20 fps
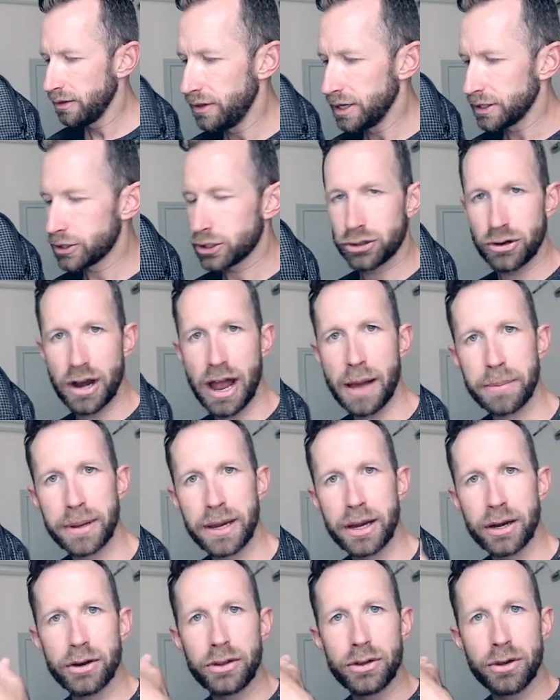this strap
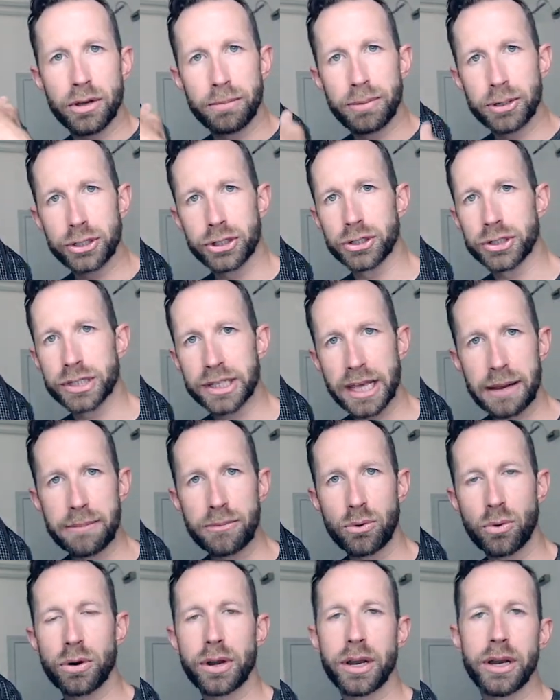here, you could put your
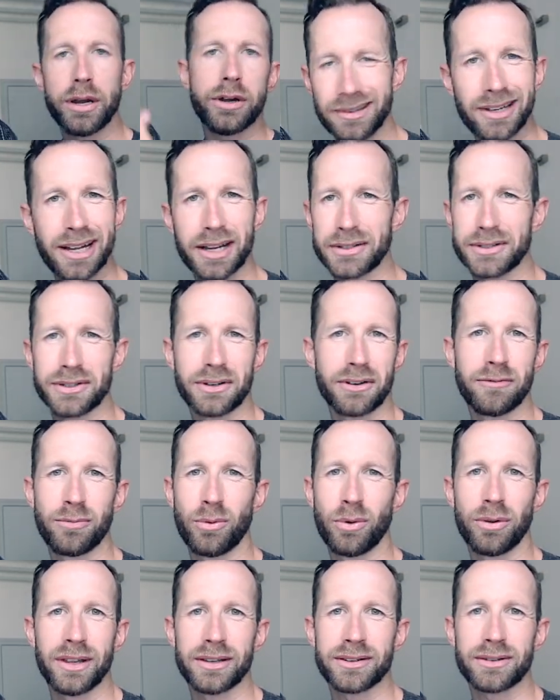skateboard here, not a
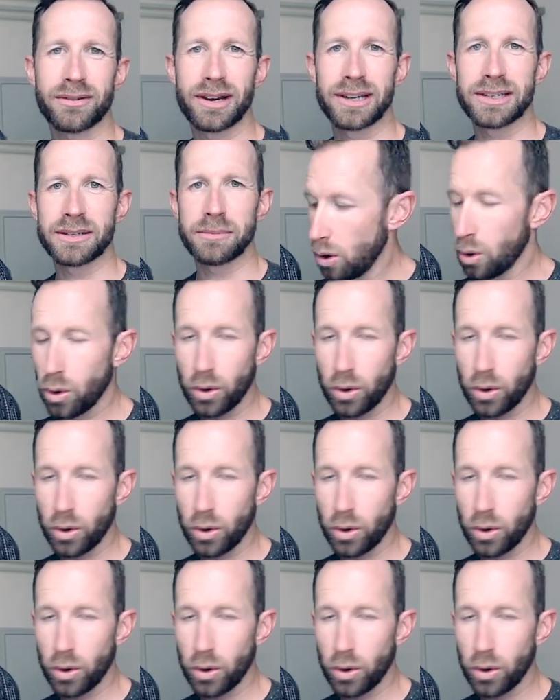surfboard, that's crazy,